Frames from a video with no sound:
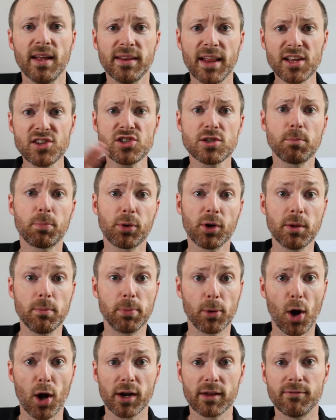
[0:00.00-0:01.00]
That's some pretty
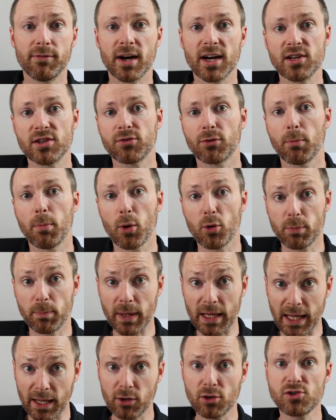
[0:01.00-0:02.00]
broad advice for both
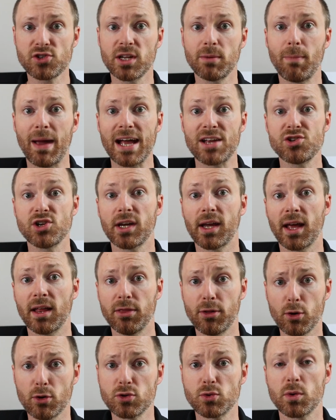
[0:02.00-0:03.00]
beginners in magic and
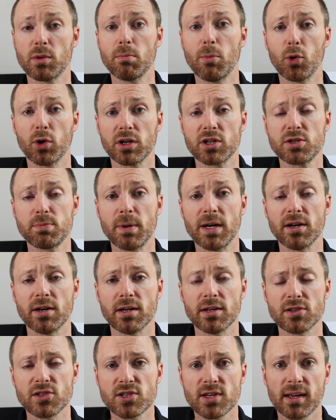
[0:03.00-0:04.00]
those with more
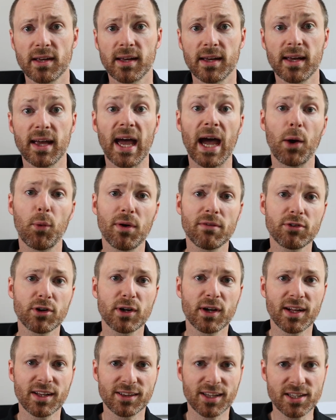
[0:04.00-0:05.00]
experience.
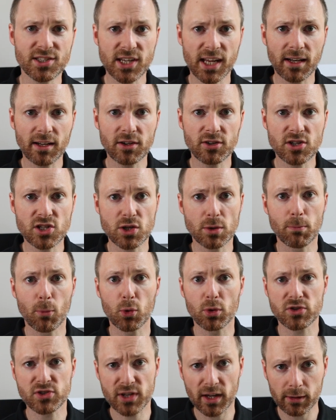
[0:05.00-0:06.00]
However, let's get into some
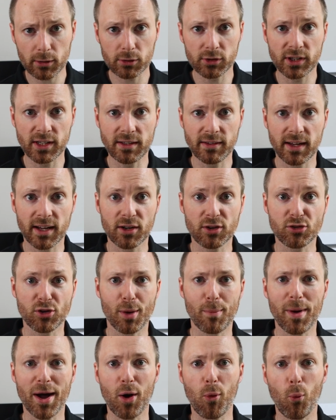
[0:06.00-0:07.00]
more subtle details
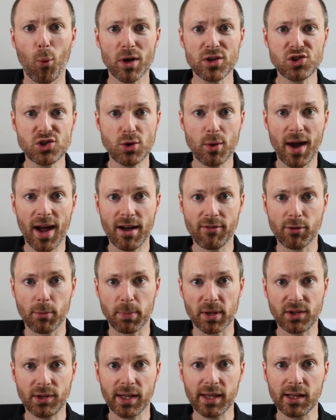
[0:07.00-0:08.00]
about once you have a
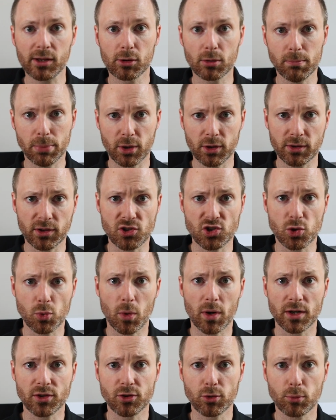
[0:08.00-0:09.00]
particular book that you
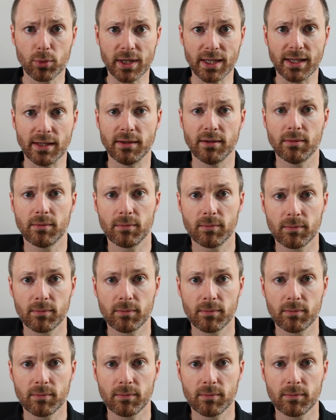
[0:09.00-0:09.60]
want to read.